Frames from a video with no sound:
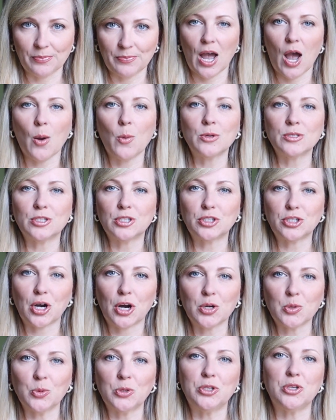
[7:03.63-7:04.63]
I would
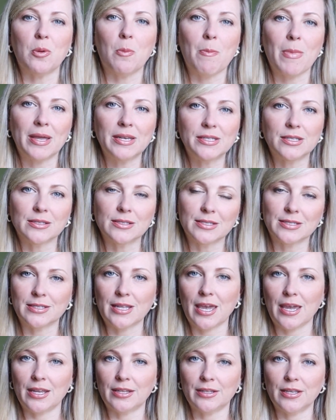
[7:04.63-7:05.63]
start with your mental
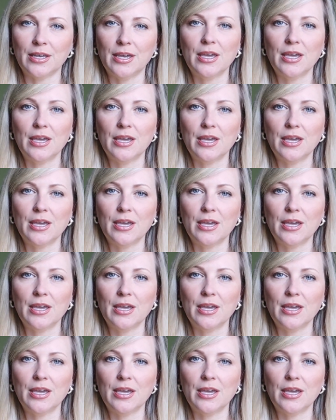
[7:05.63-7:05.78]
state